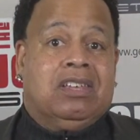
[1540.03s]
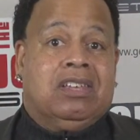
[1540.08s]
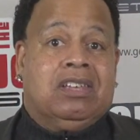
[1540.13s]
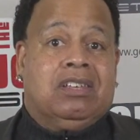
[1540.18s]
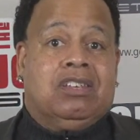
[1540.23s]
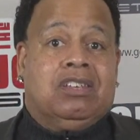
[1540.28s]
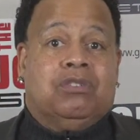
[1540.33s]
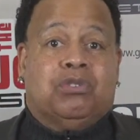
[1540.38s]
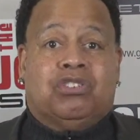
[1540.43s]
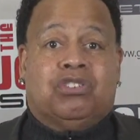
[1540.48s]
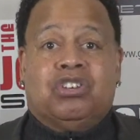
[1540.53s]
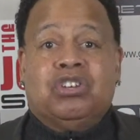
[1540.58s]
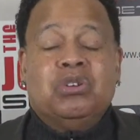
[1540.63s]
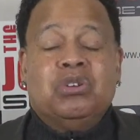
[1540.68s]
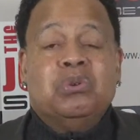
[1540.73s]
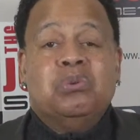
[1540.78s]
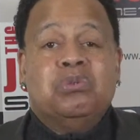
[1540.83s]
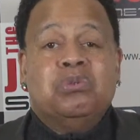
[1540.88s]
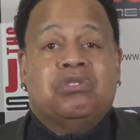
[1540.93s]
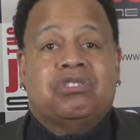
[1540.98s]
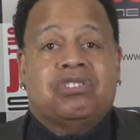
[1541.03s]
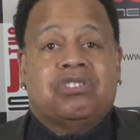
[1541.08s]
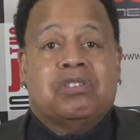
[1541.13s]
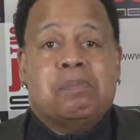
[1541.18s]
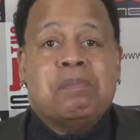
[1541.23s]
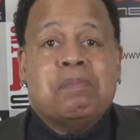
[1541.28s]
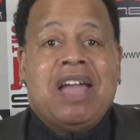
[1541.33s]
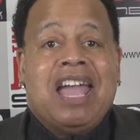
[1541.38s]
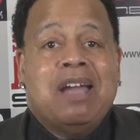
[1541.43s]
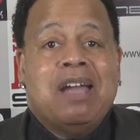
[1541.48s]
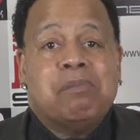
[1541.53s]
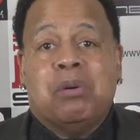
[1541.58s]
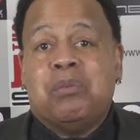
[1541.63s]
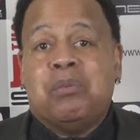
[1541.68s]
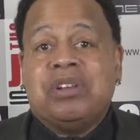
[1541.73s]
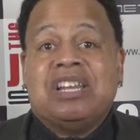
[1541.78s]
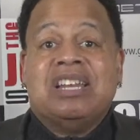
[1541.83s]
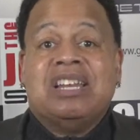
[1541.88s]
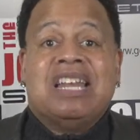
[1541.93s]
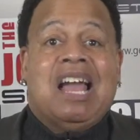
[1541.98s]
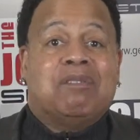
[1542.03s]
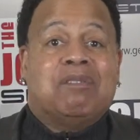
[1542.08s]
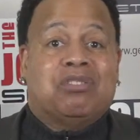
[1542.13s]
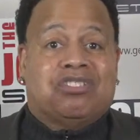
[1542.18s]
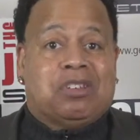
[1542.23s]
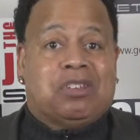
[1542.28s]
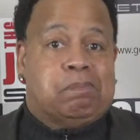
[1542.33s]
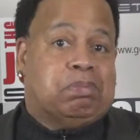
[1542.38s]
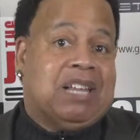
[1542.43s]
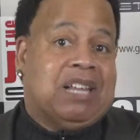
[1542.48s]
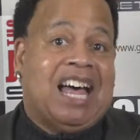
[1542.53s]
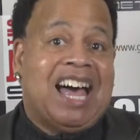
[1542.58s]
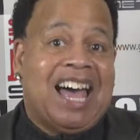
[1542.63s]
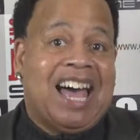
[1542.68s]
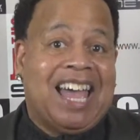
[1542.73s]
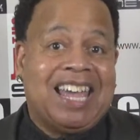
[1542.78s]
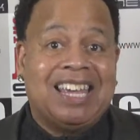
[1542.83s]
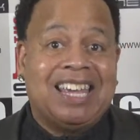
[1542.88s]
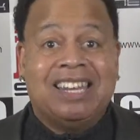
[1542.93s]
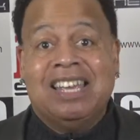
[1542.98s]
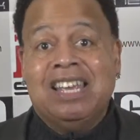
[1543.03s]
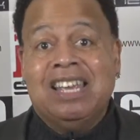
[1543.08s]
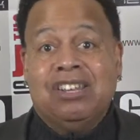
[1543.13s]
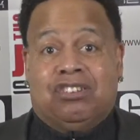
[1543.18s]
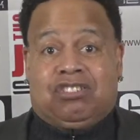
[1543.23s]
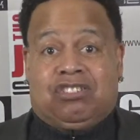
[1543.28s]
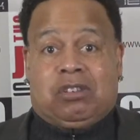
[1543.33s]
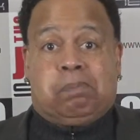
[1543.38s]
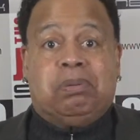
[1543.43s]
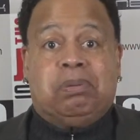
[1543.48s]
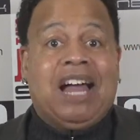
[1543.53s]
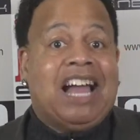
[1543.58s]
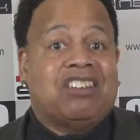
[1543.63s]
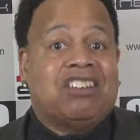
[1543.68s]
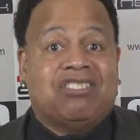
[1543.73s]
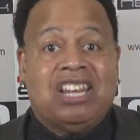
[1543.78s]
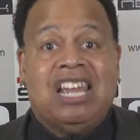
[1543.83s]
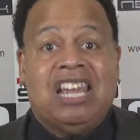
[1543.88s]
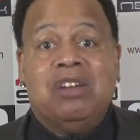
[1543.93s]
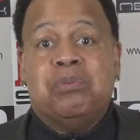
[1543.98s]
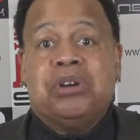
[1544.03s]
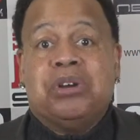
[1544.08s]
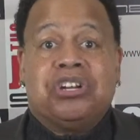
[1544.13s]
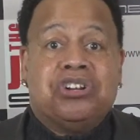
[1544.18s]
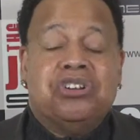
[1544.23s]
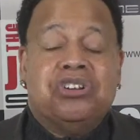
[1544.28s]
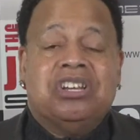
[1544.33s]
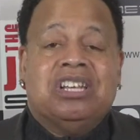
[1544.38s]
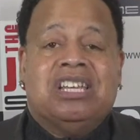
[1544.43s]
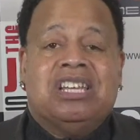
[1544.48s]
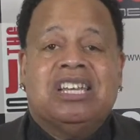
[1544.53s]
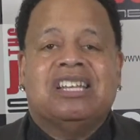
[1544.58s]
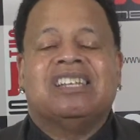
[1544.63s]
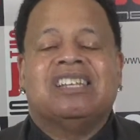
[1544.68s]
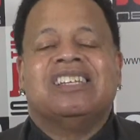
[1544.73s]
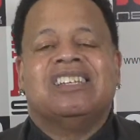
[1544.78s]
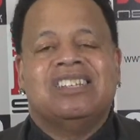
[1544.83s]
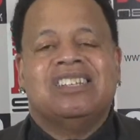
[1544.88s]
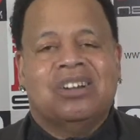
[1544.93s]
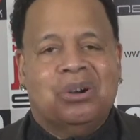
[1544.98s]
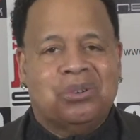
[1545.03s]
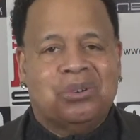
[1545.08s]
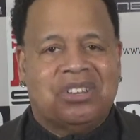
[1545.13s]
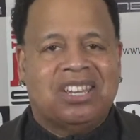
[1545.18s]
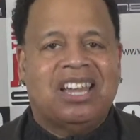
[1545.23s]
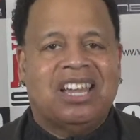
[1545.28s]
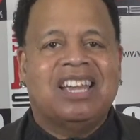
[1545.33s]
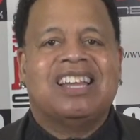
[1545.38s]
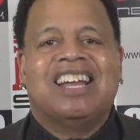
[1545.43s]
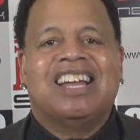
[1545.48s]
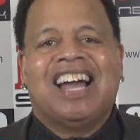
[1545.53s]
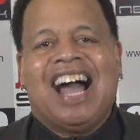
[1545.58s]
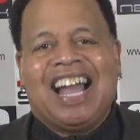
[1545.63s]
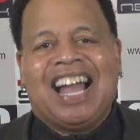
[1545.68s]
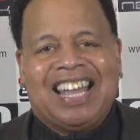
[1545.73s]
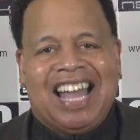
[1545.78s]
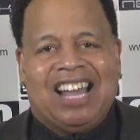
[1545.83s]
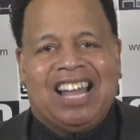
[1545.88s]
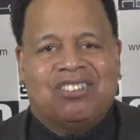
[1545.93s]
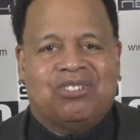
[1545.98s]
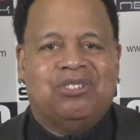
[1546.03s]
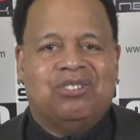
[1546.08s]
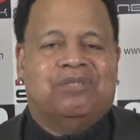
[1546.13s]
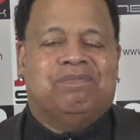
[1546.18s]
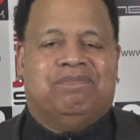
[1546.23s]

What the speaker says: It was huge demand, but we didn't have the supply, and the supply chain we couldn't get. Okay, I got you.